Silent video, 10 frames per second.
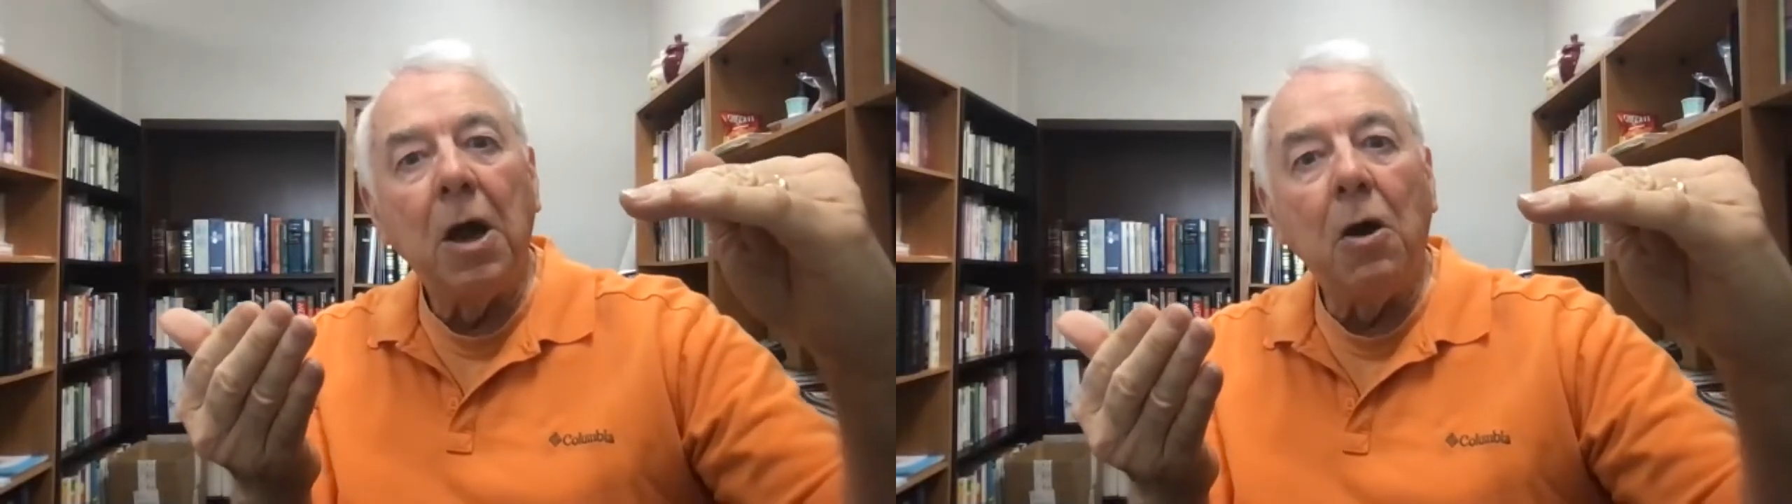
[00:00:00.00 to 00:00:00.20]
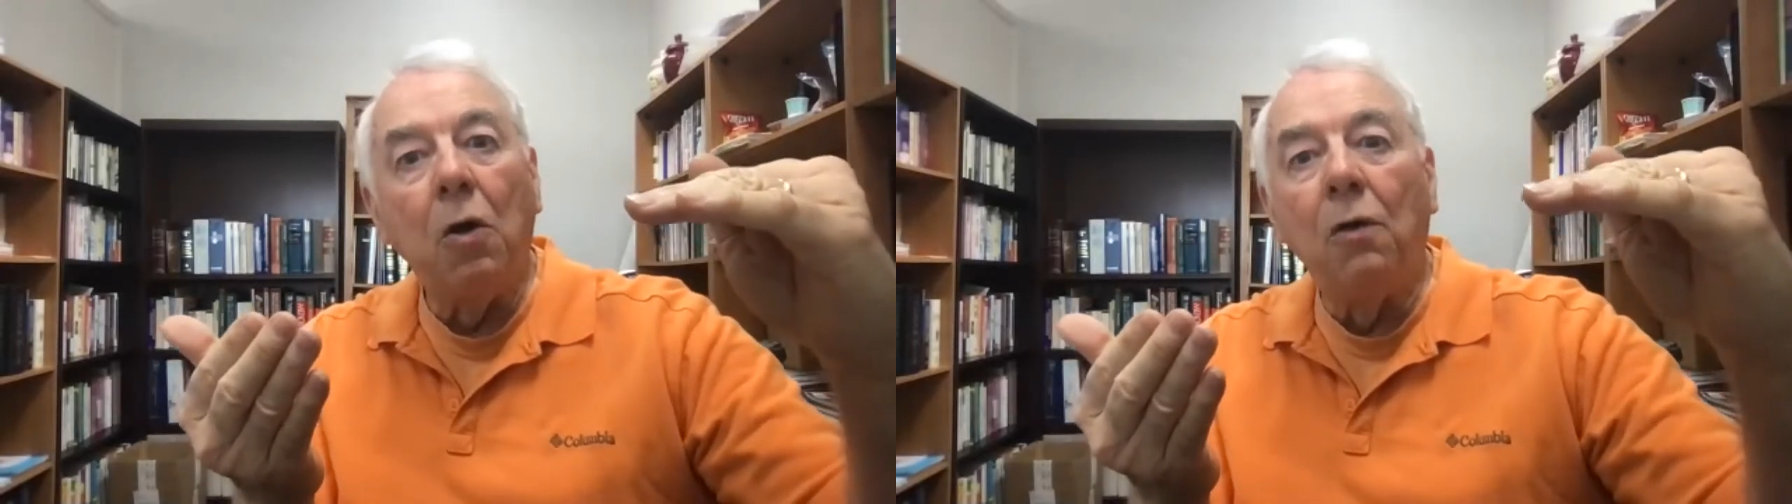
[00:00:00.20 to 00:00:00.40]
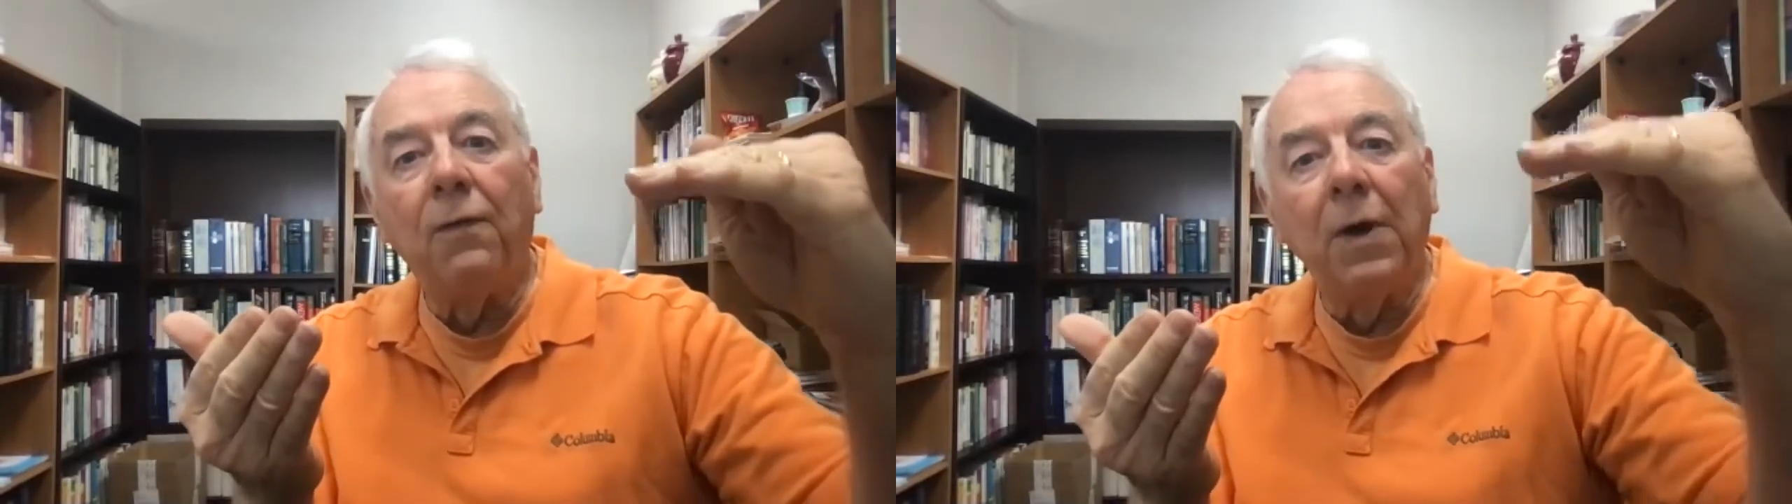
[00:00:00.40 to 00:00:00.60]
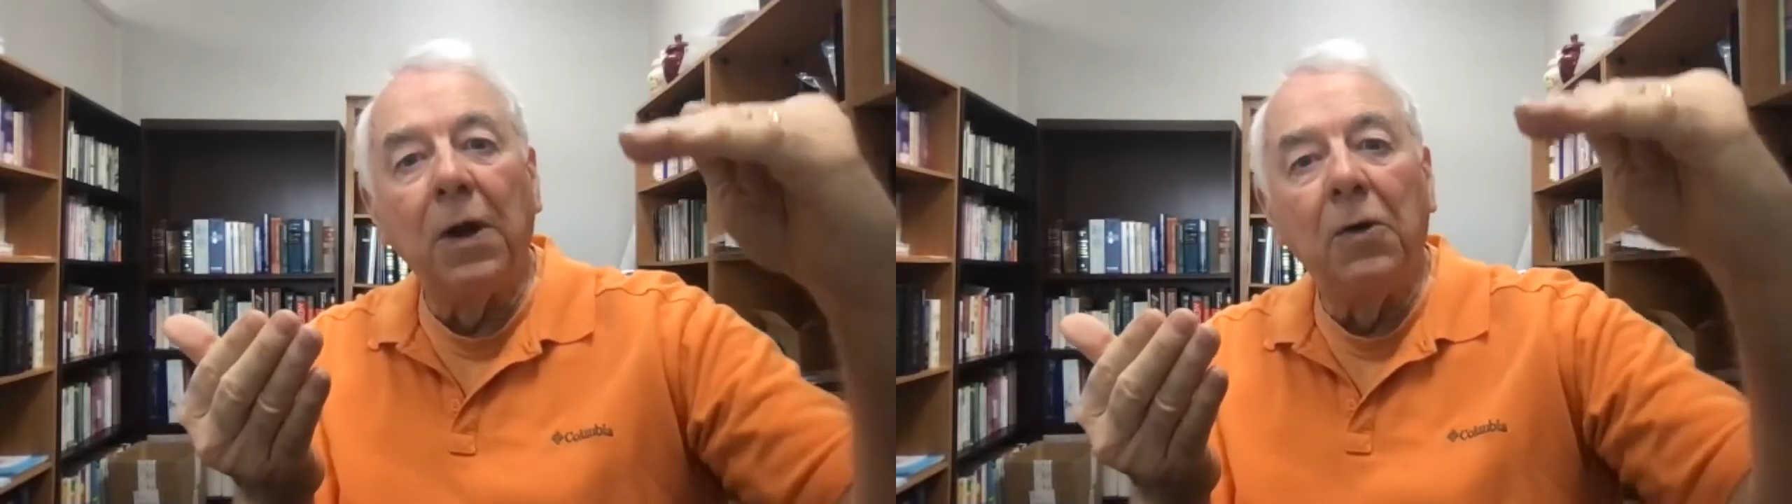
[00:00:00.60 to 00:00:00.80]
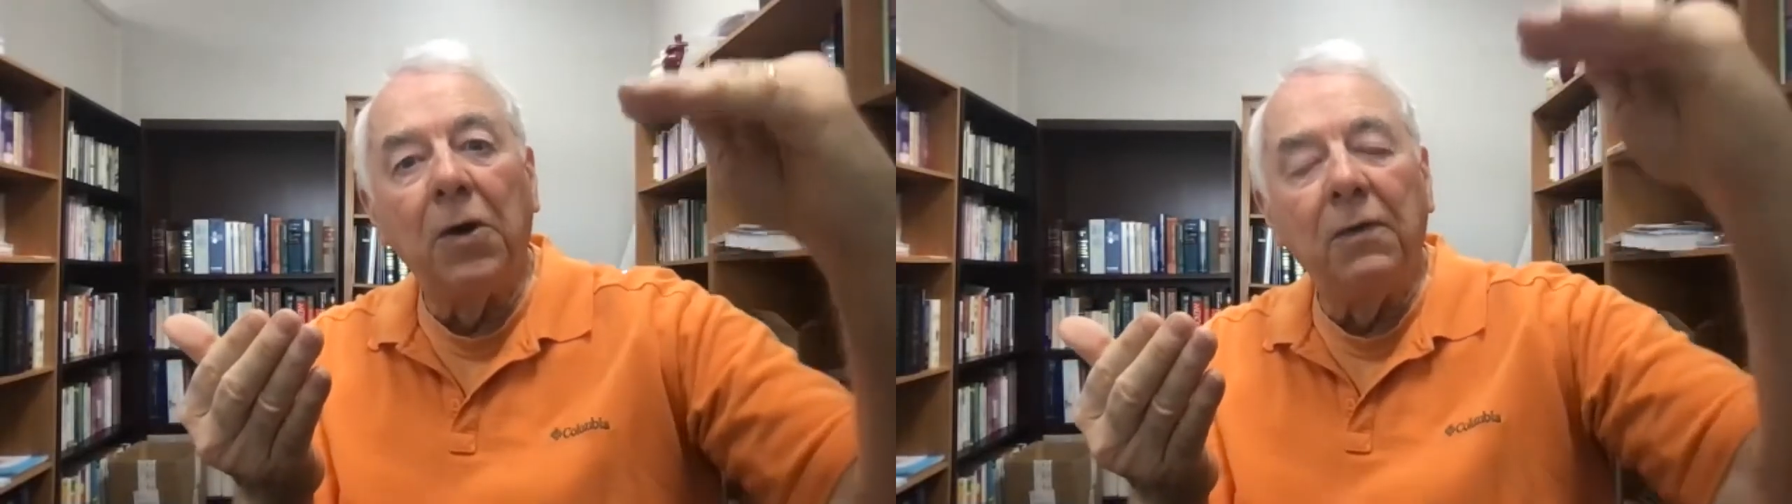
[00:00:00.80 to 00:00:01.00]

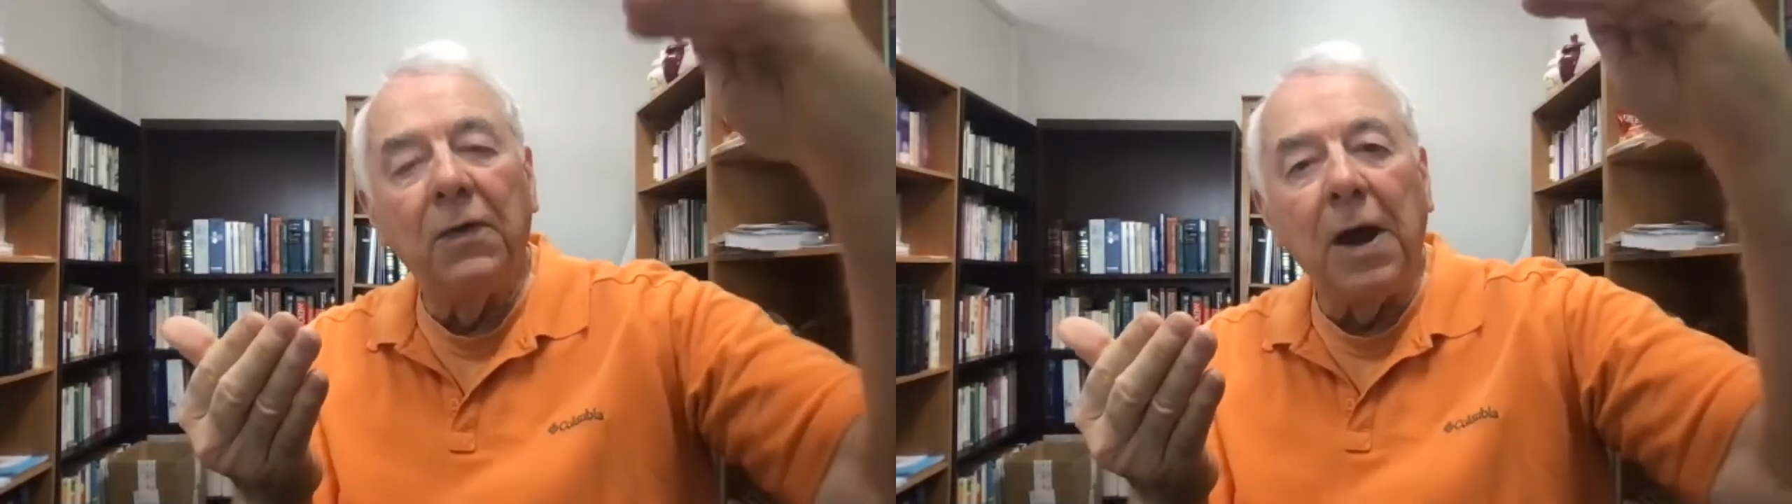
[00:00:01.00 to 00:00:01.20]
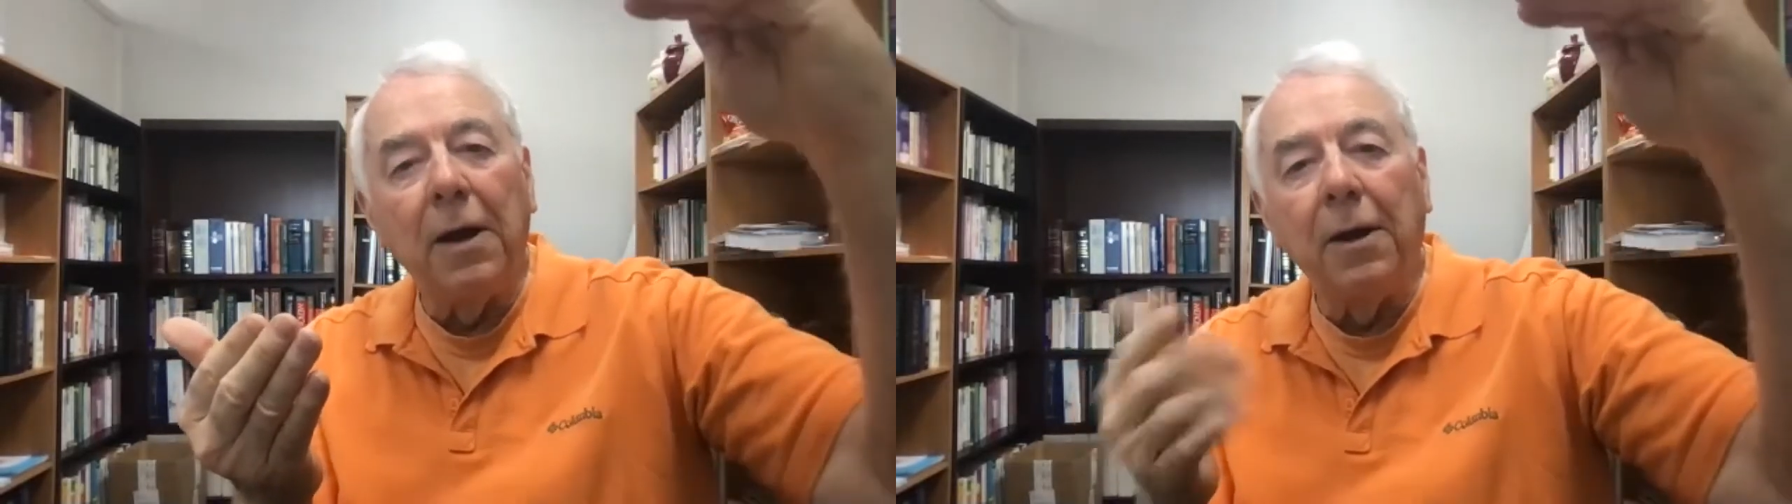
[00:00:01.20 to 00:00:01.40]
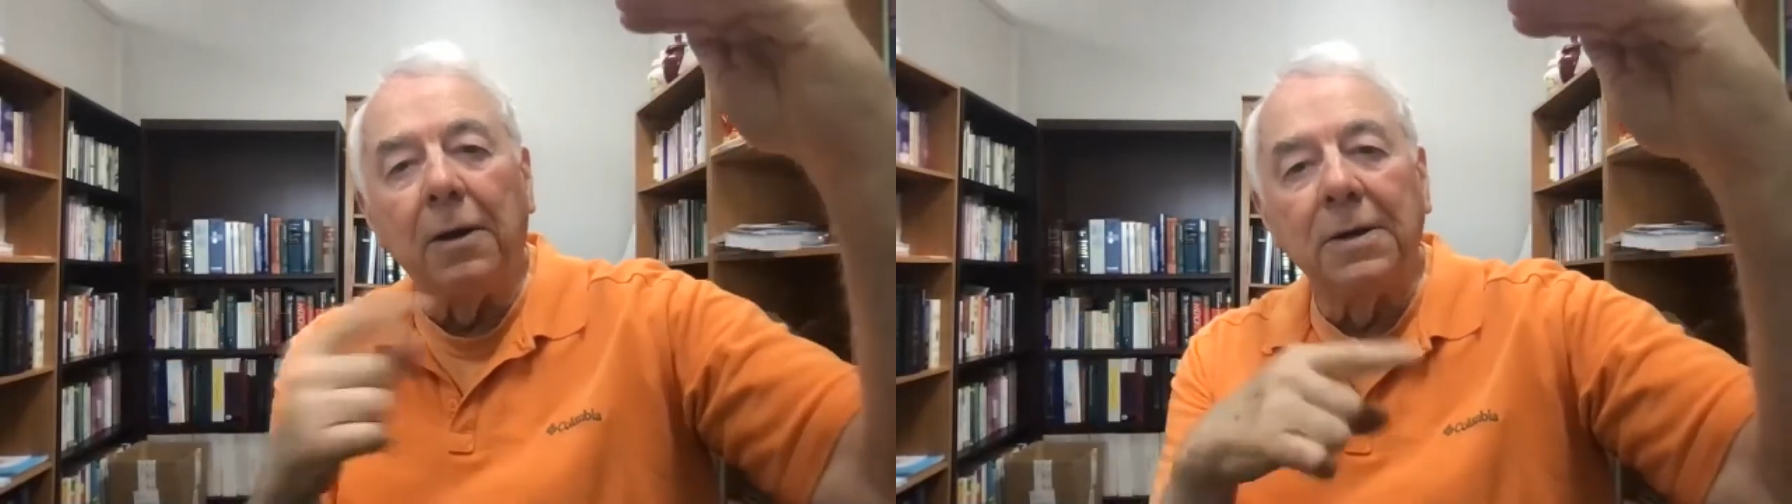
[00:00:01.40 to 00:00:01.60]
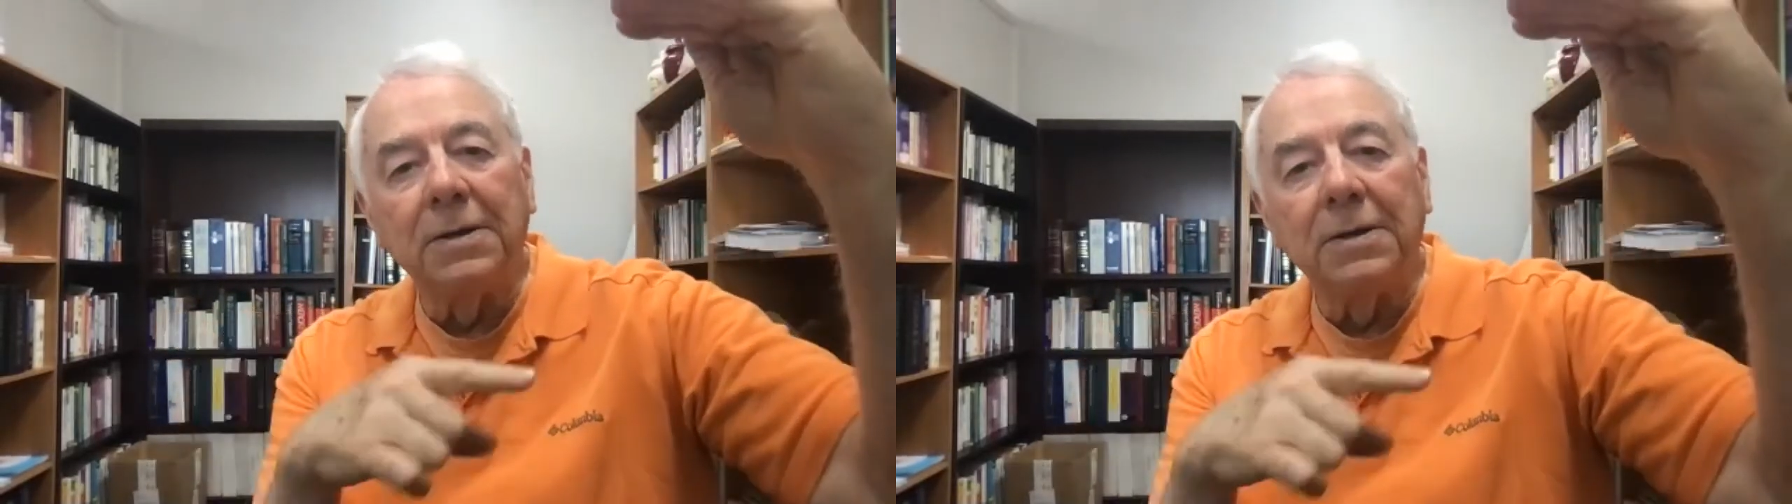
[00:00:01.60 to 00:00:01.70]
overloaded with iron